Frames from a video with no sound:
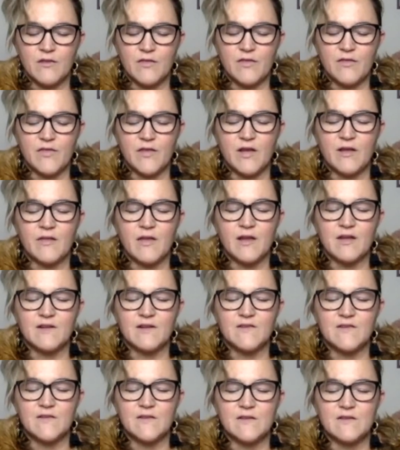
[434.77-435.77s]
the thing that
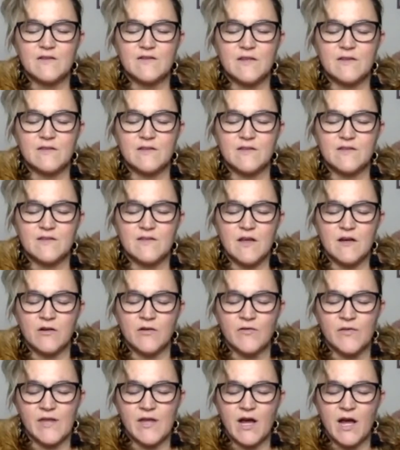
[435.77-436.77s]
exists at the
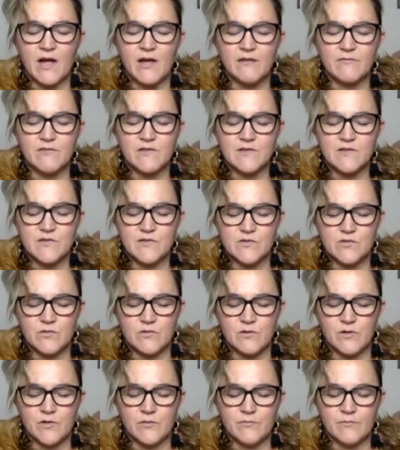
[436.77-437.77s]
center of the eye of the
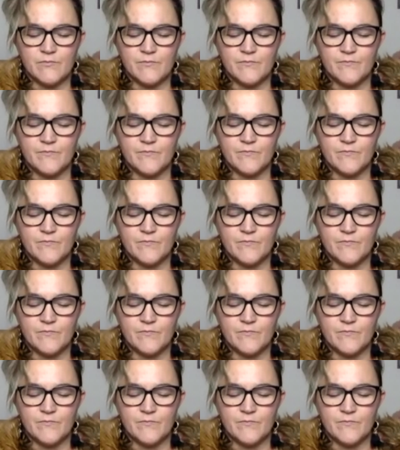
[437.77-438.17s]
storm,